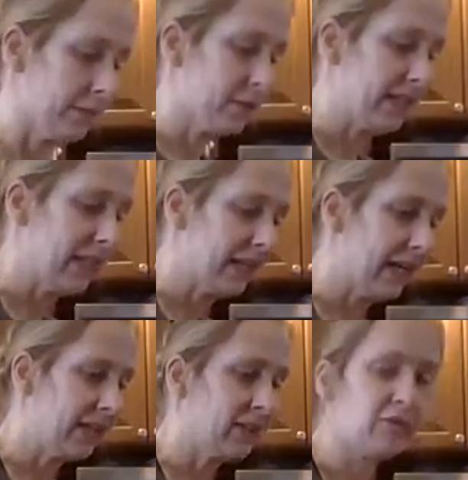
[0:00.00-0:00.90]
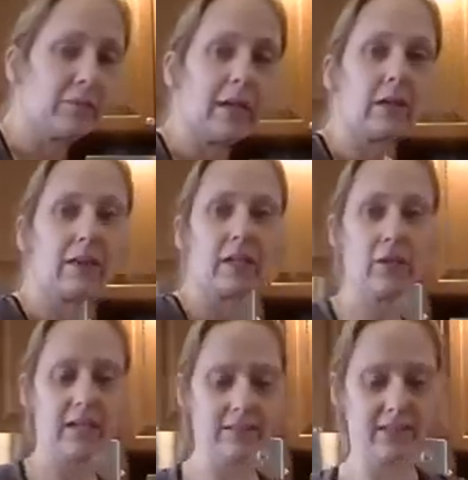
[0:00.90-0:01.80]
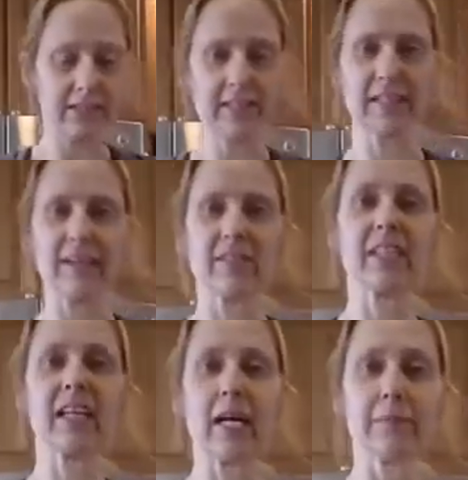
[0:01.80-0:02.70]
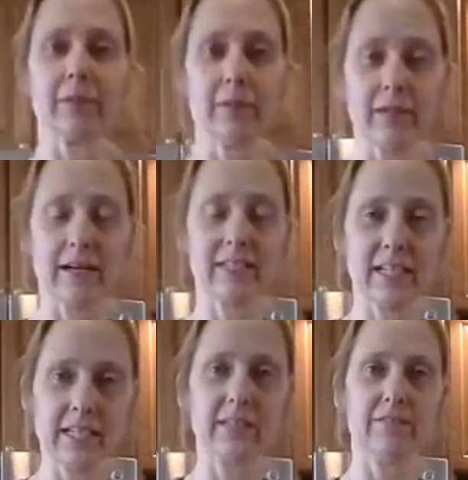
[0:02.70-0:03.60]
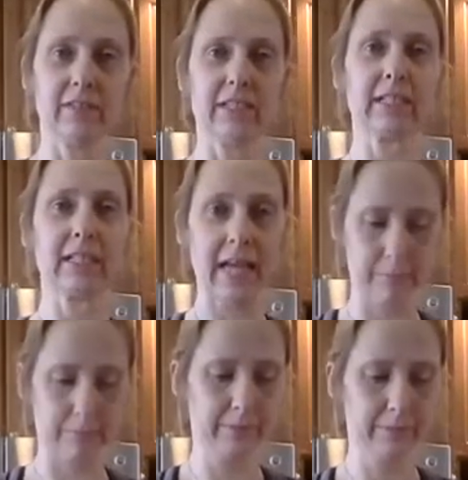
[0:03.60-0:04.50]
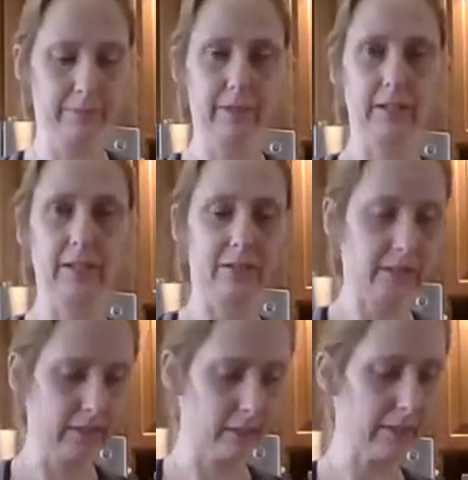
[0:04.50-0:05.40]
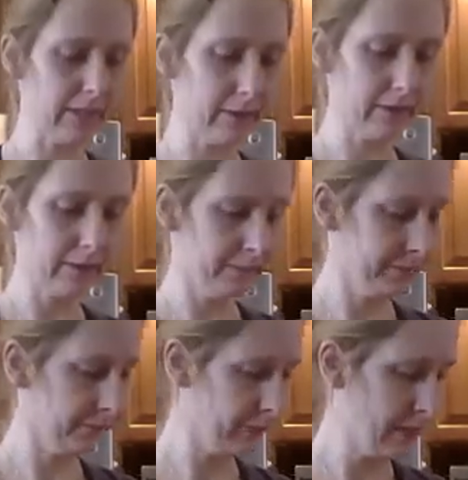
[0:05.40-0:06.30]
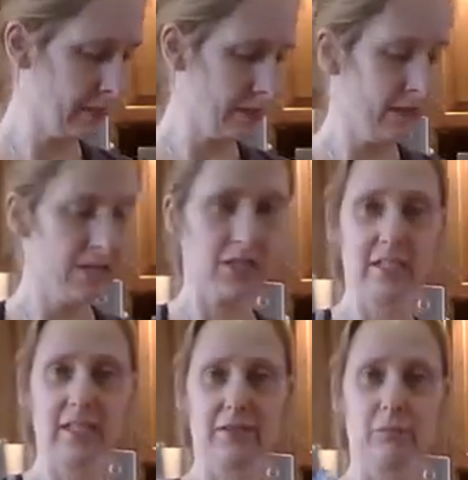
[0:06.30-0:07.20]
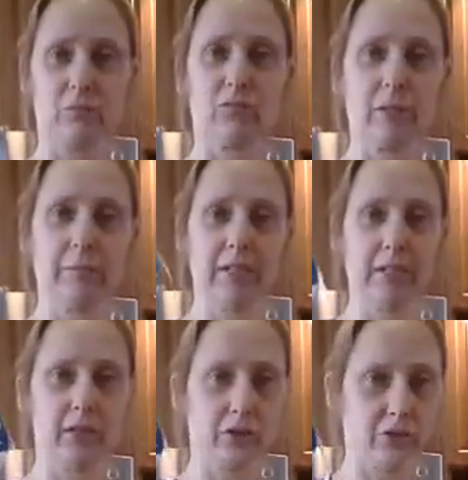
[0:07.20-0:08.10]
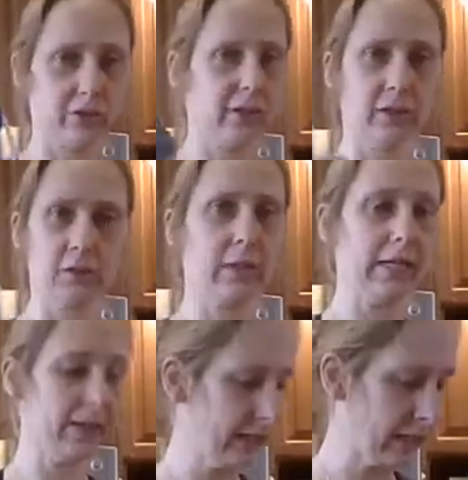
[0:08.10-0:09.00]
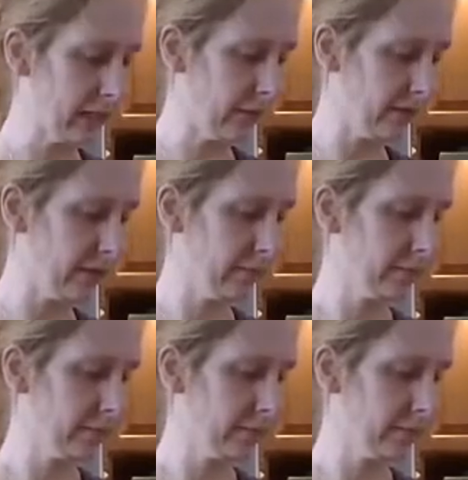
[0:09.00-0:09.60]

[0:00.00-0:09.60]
So any kind of bottle that you have that needs to have a tight fitting cap. All right, so you're gonna need a bottle. You're gonna need some ribbon or string or wire to hang it with.